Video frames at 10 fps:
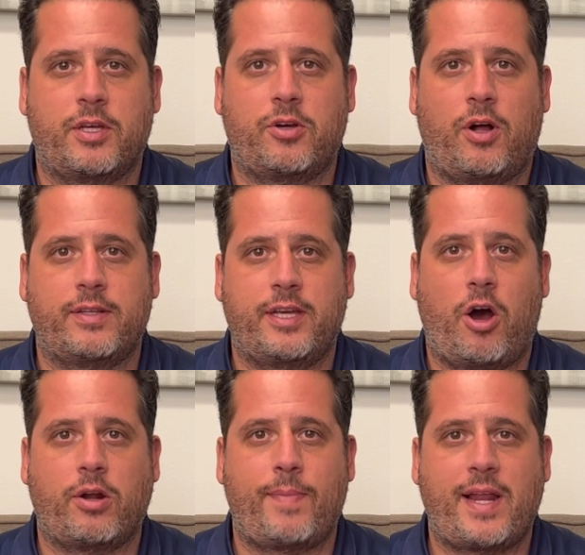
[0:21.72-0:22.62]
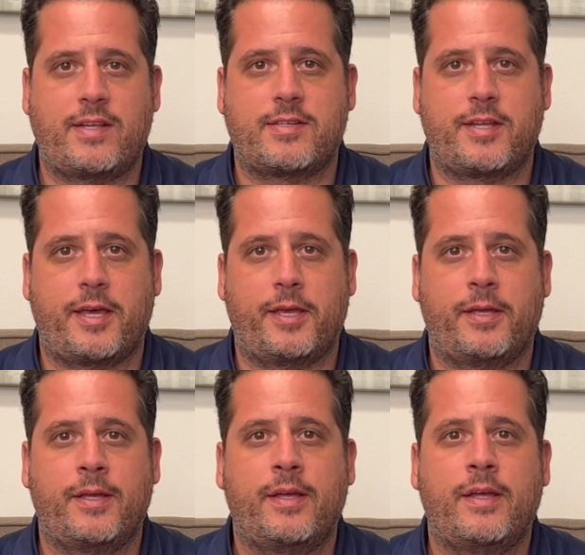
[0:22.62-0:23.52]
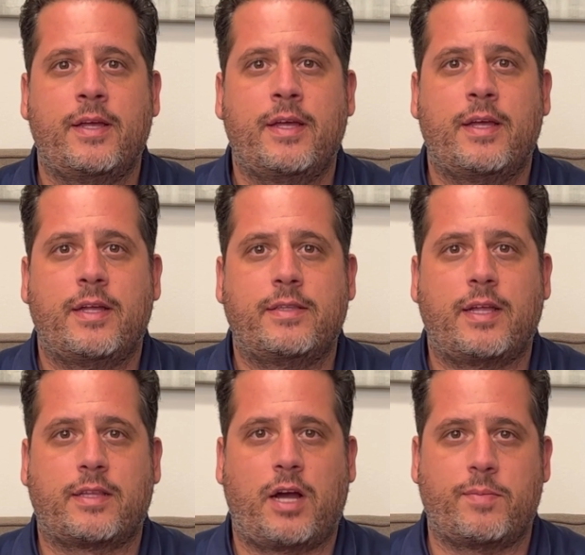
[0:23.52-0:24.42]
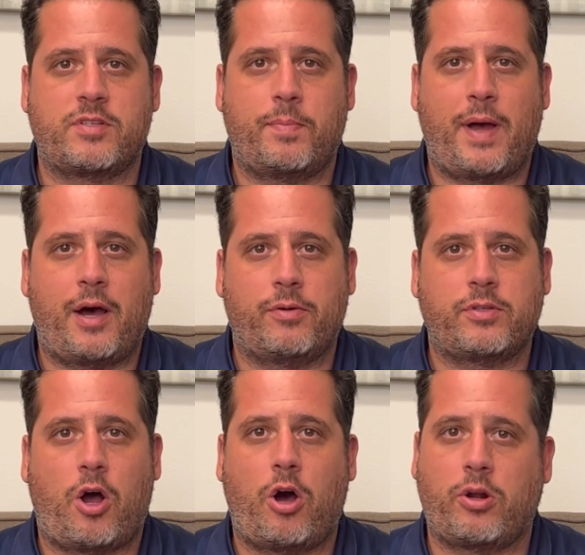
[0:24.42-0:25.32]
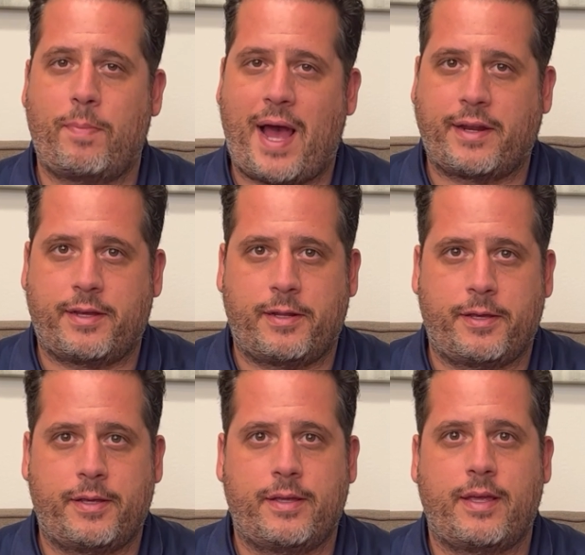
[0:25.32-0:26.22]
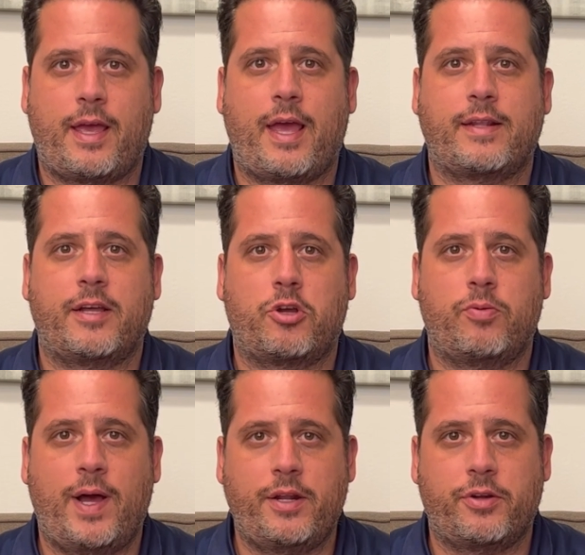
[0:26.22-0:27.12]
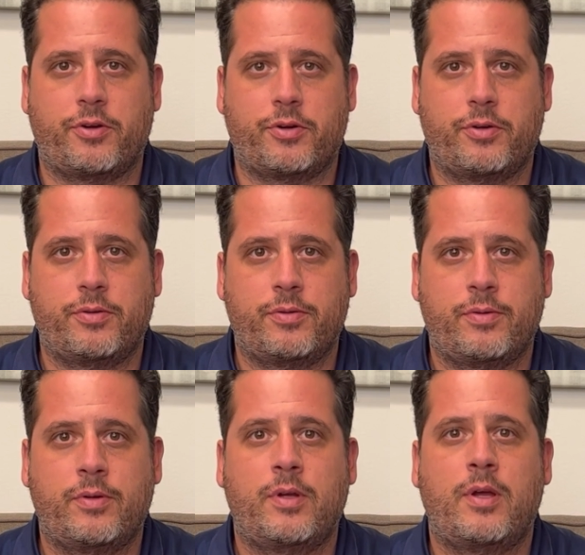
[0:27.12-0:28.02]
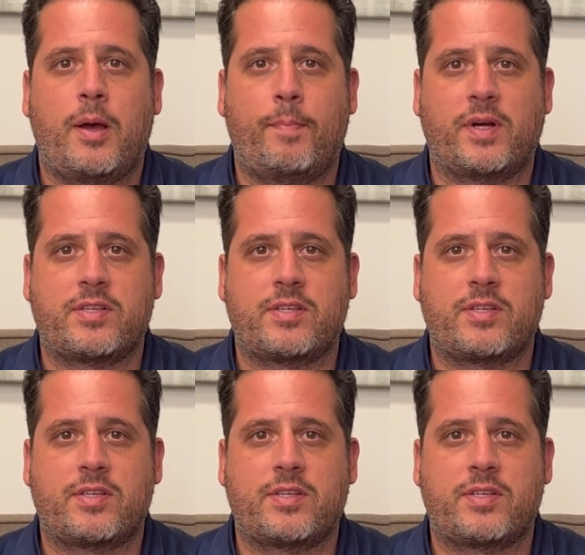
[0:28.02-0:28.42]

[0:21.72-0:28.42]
called the automatic stay that comes about automatically, and the creditor must